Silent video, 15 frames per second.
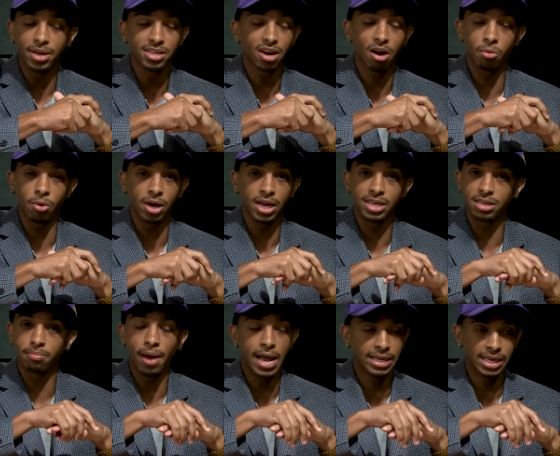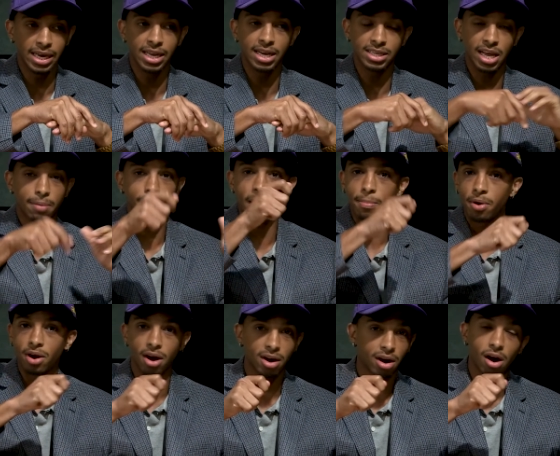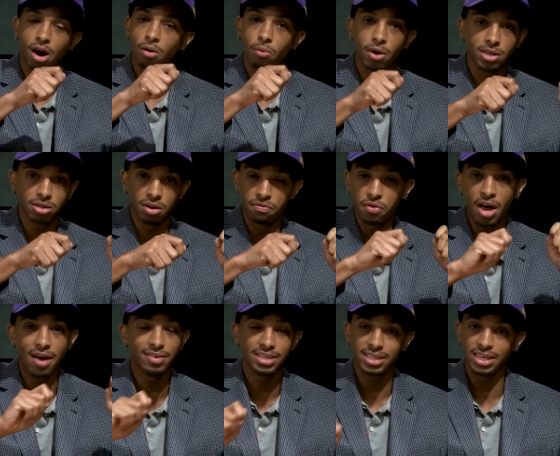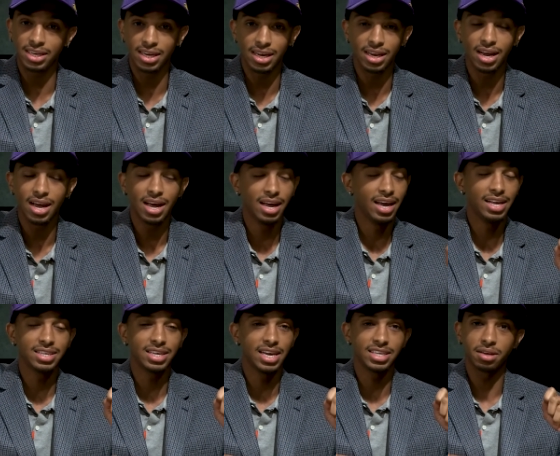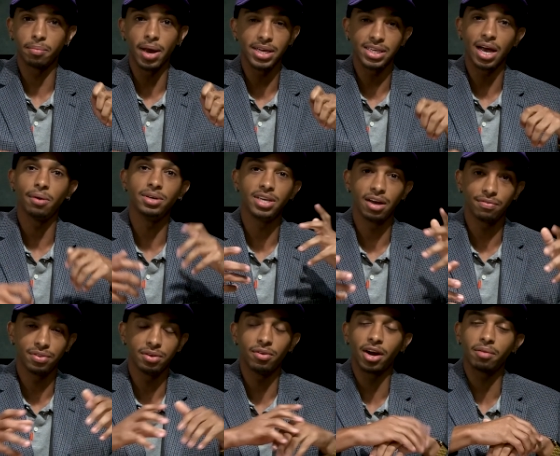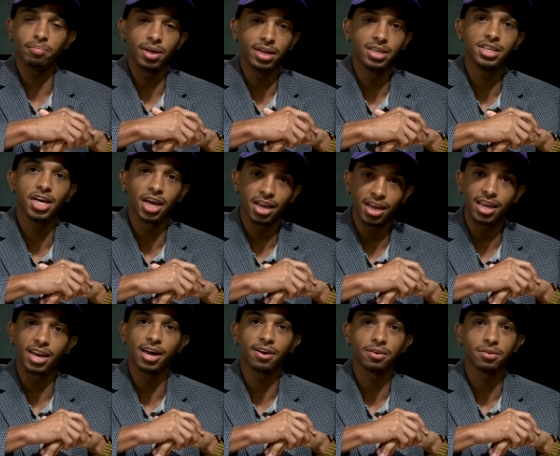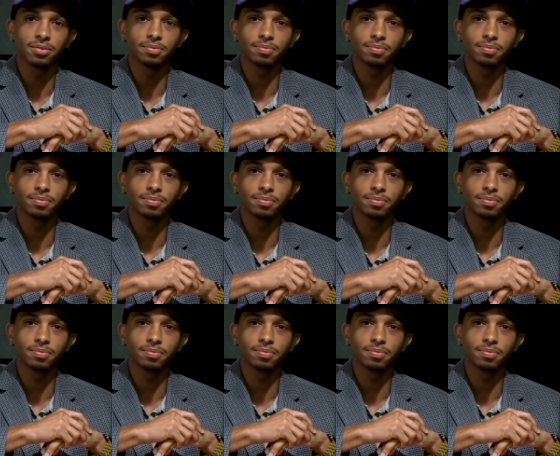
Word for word: His artwork is amazing. He does like paper cutout artwork. So if you haven't seen it, it's, it's amazing. I would definitely recommend checking it out.